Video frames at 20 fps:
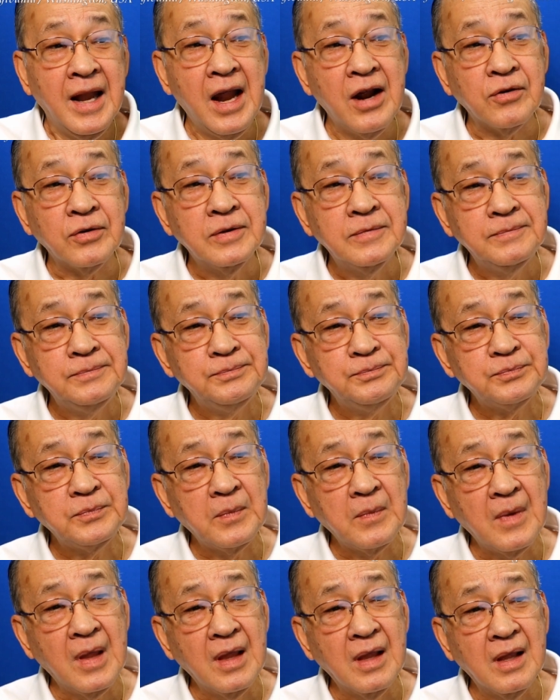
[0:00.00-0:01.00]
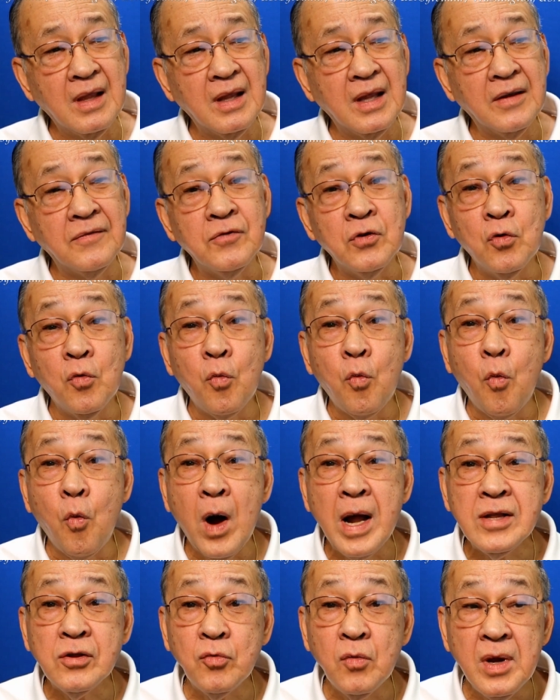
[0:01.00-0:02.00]
Now, if you
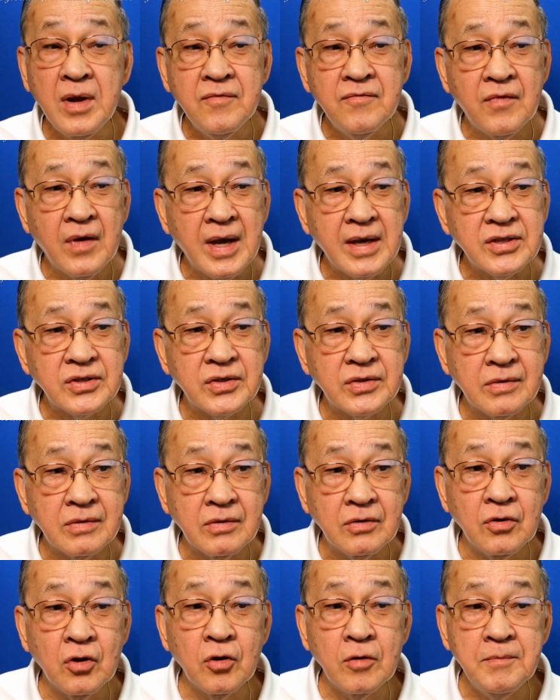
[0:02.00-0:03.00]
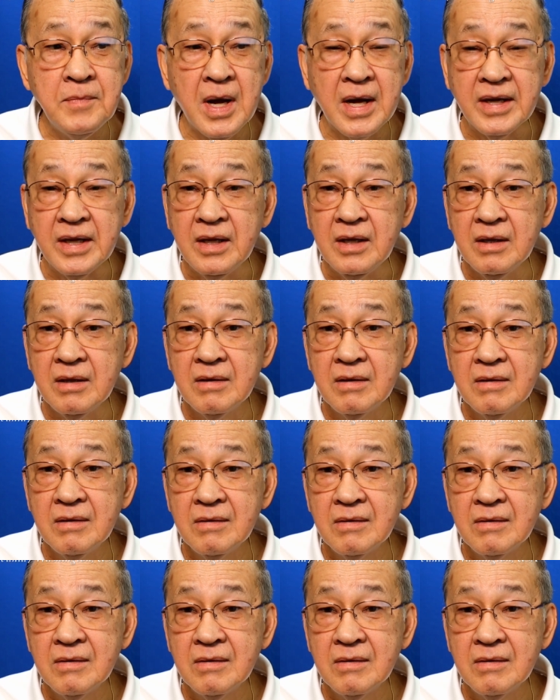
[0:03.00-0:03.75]
want to invest your money